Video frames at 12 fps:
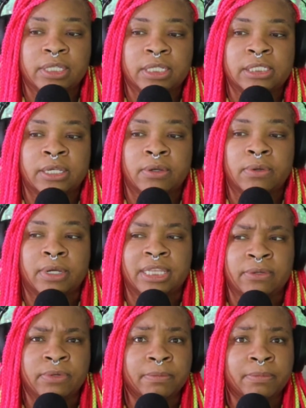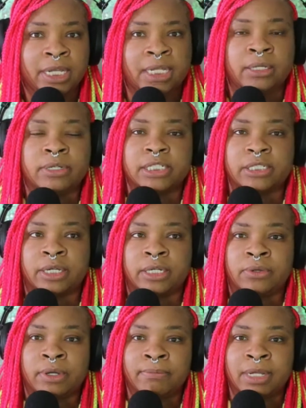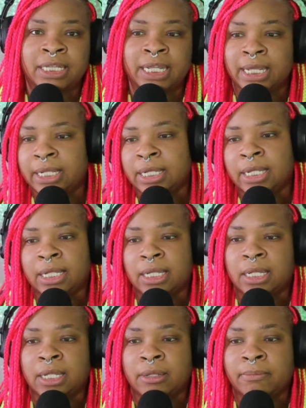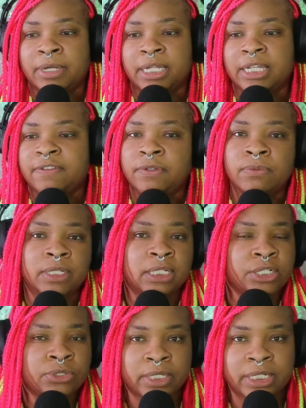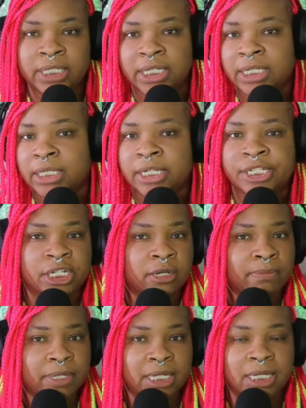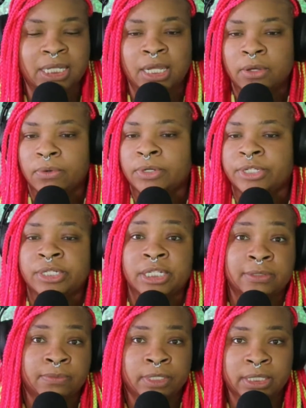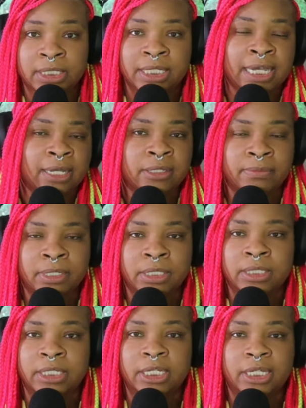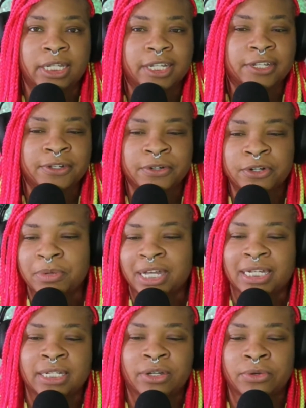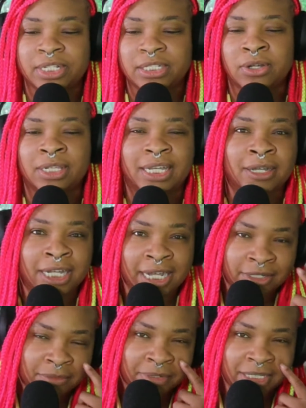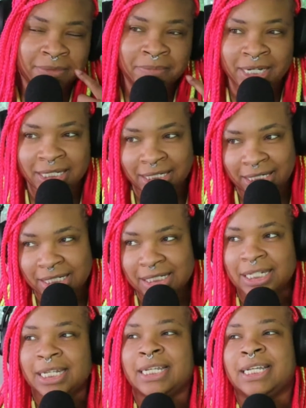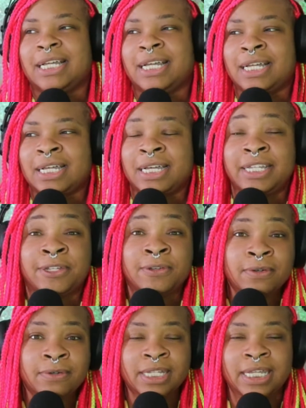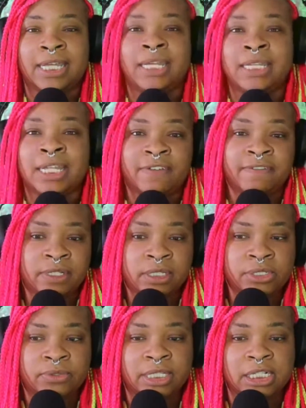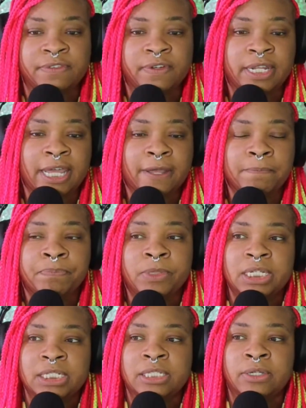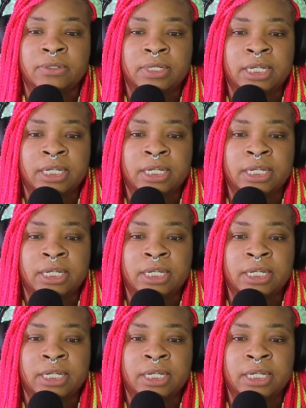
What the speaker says: So I think we're planning on starting on Monday. But if you want to join in and jump in, or you just want an accountability group, I always call it accountability buddies, you can definitely join us for that. So